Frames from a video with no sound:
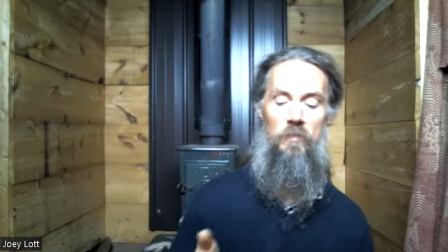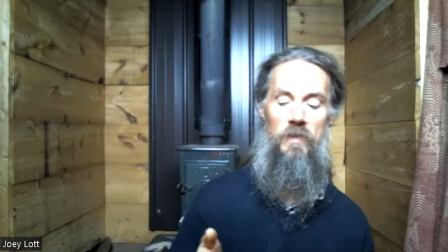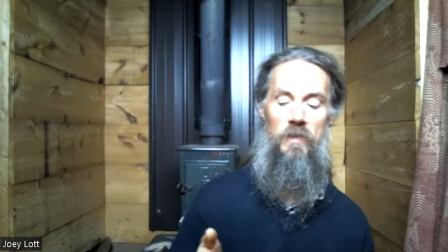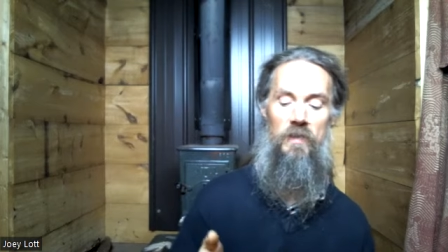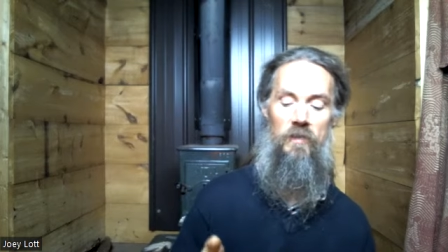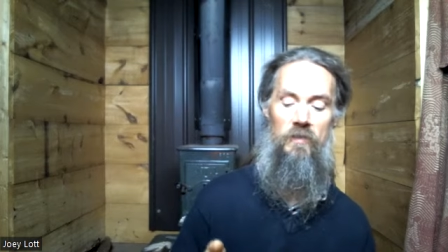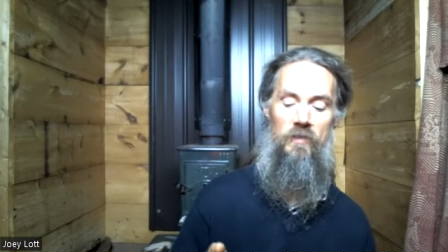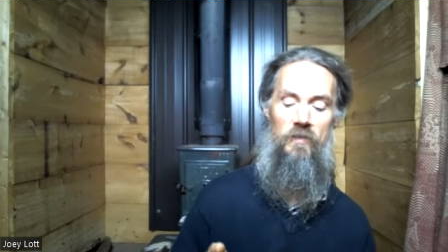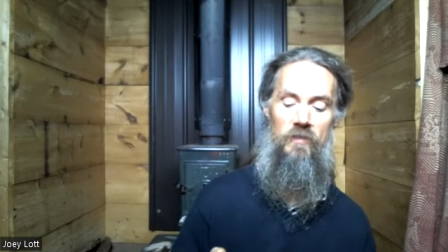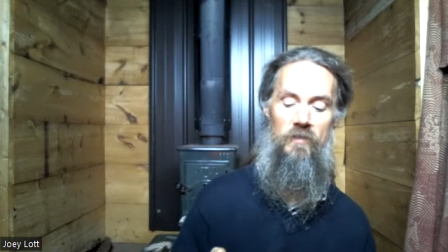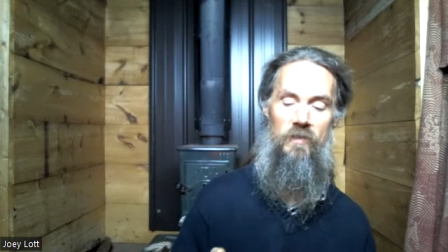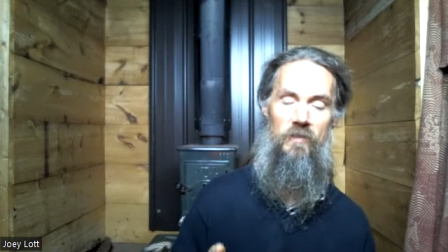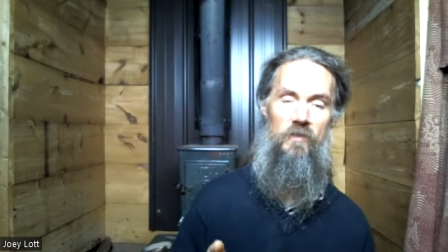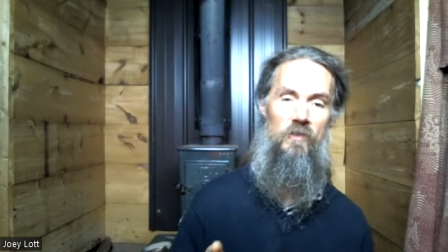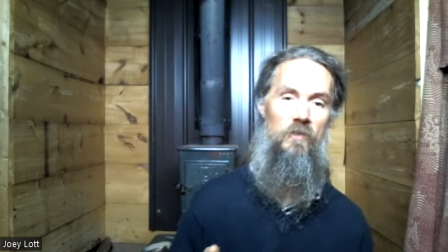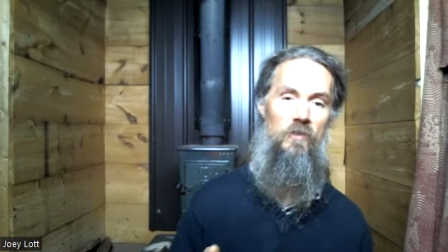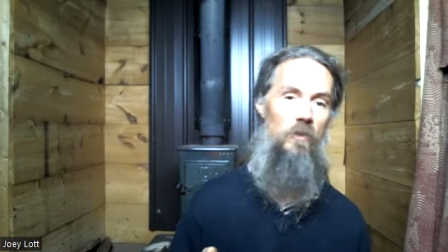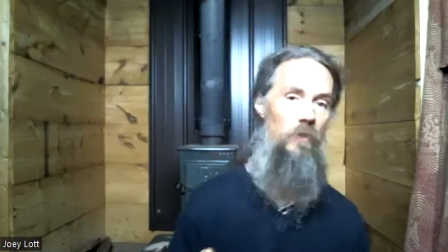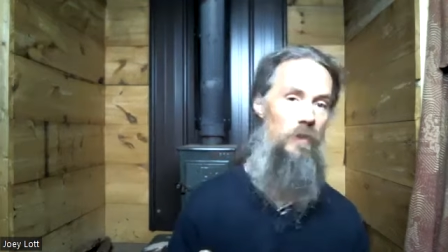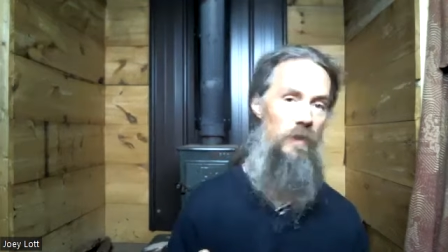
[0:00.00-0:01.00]
because this
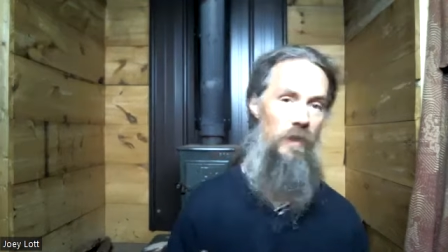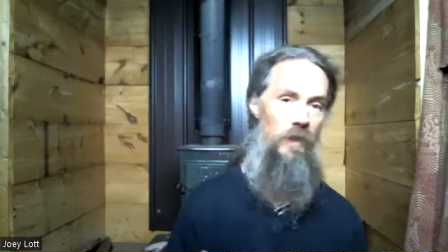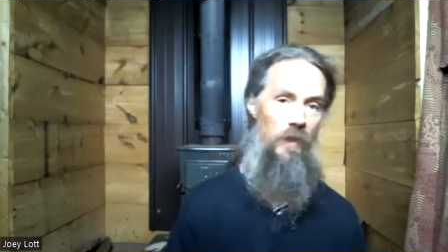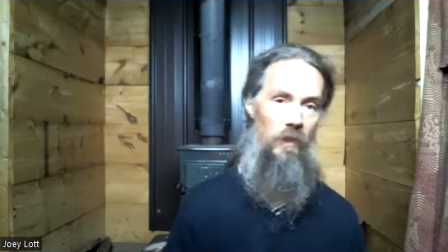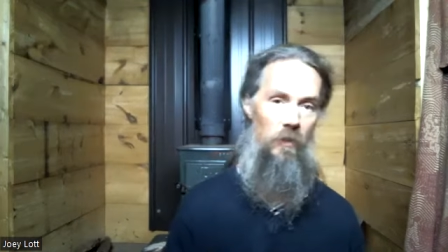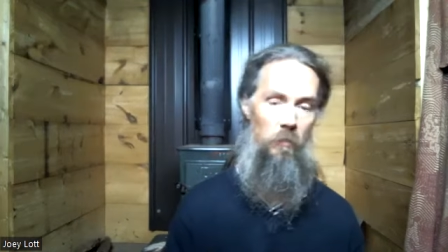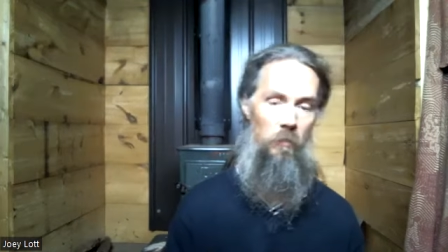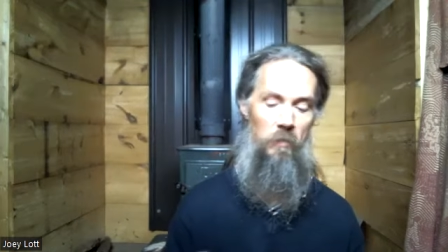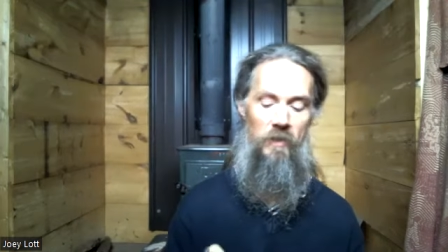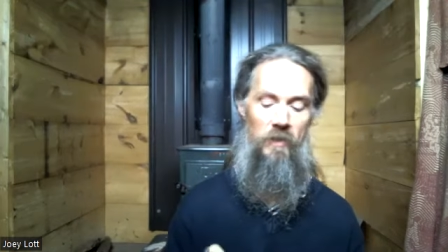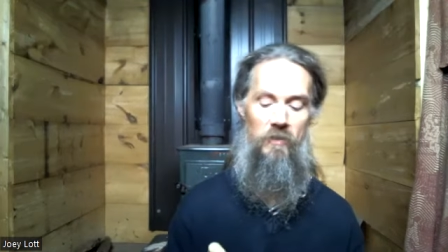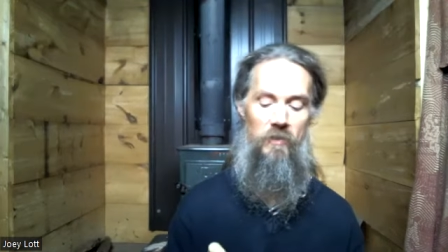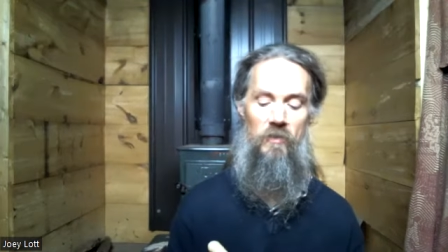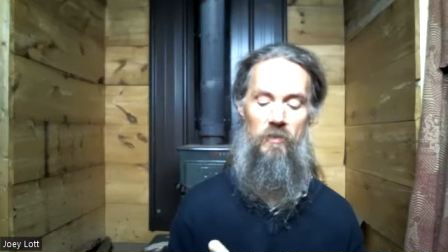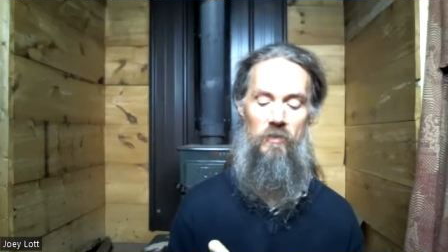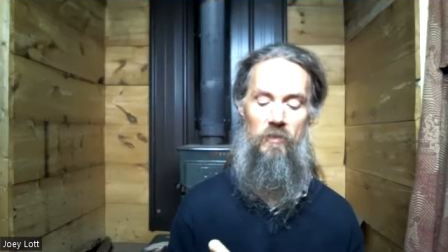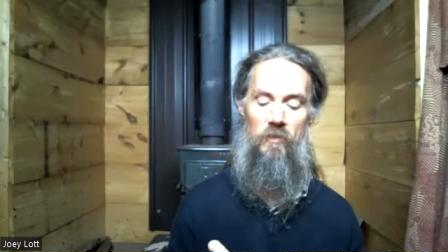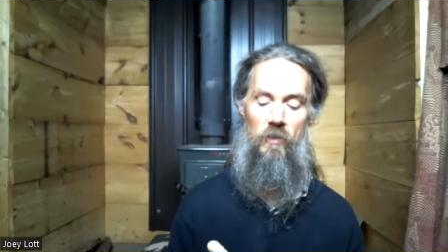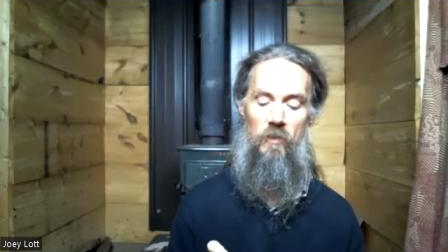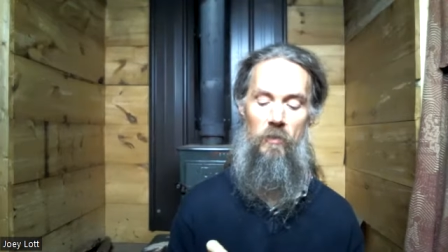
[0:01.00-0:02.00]
is going to help
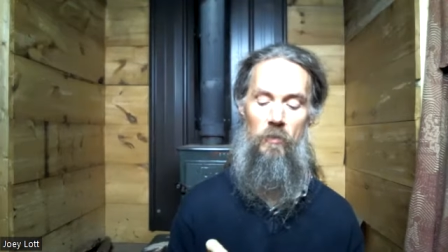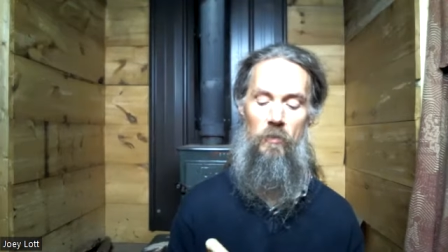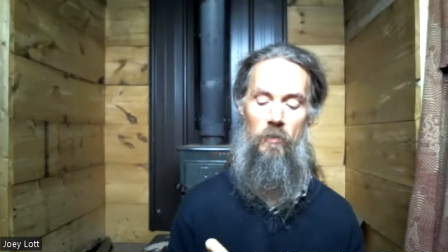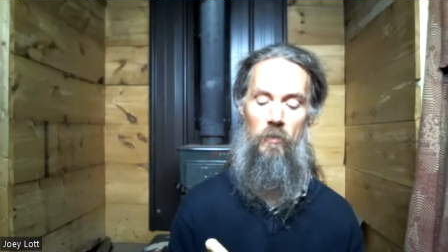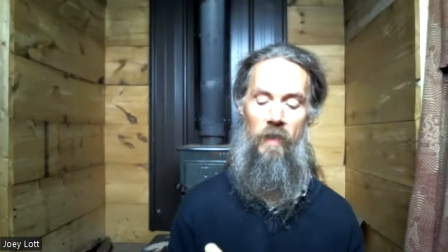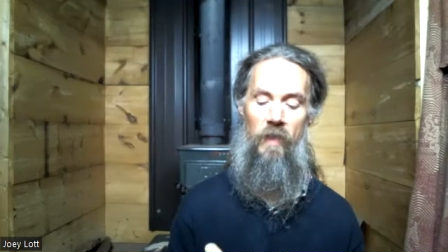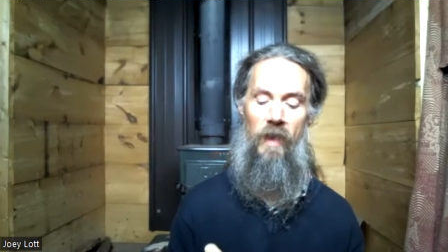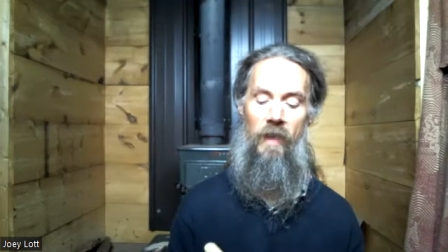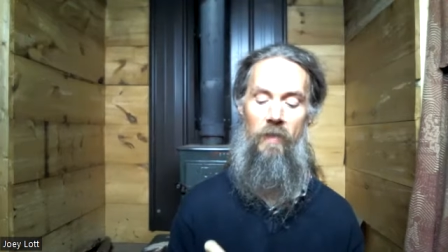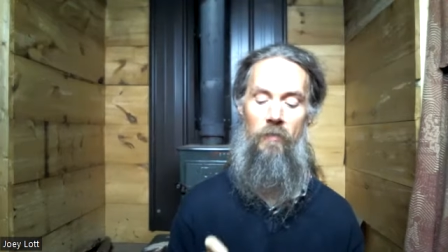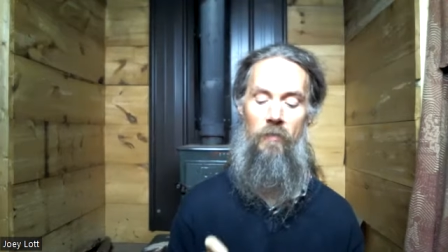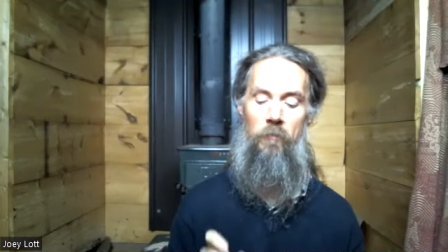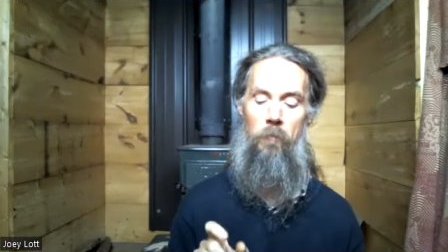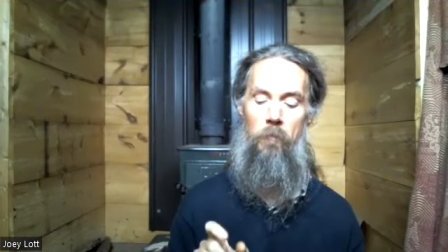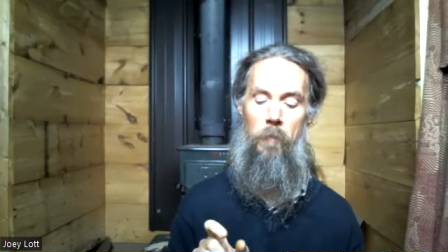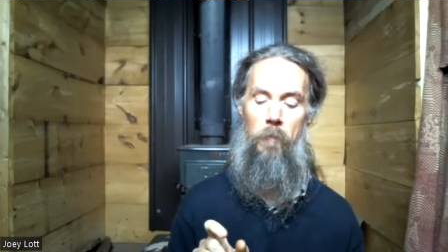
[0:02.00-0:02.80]
us so that